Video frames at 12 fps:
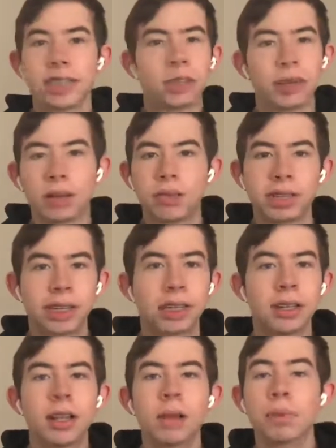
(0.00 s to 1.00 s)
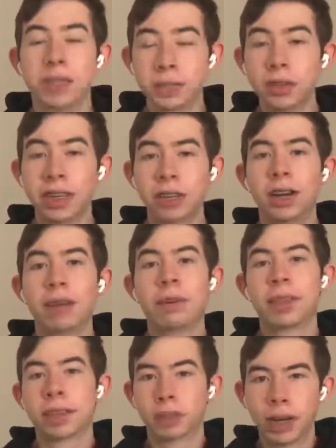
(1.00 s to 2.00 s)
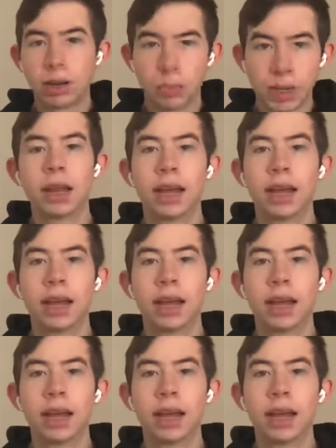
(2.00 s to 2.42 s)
around it, but still hear everything around me.